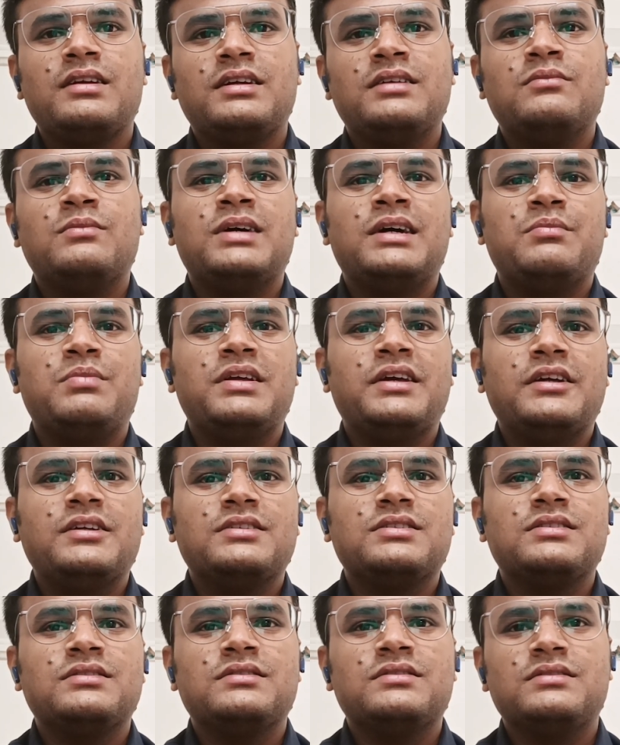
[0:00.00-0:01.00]
in my
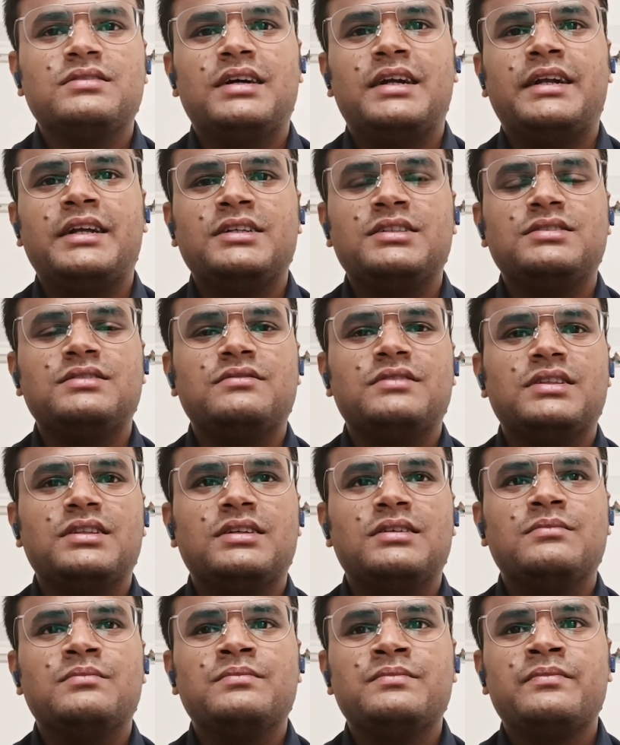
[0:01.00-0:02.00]
application attached
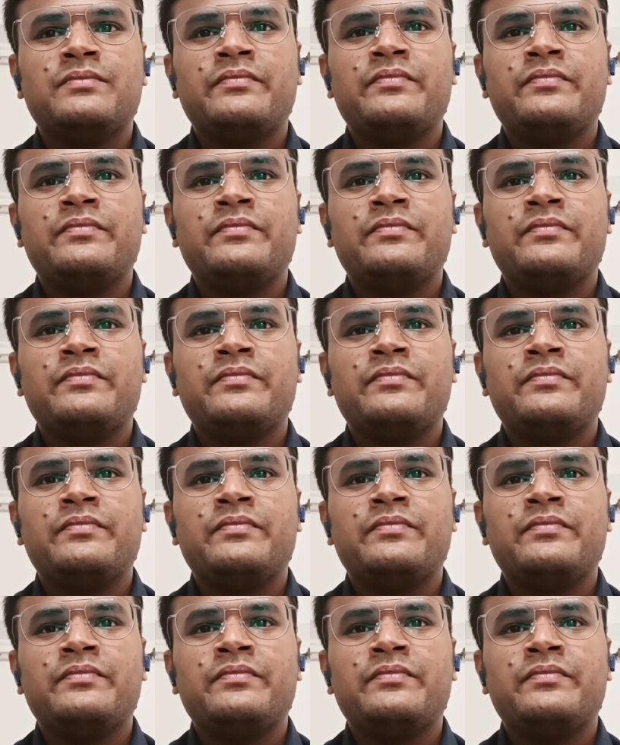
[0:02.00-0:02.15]
with them.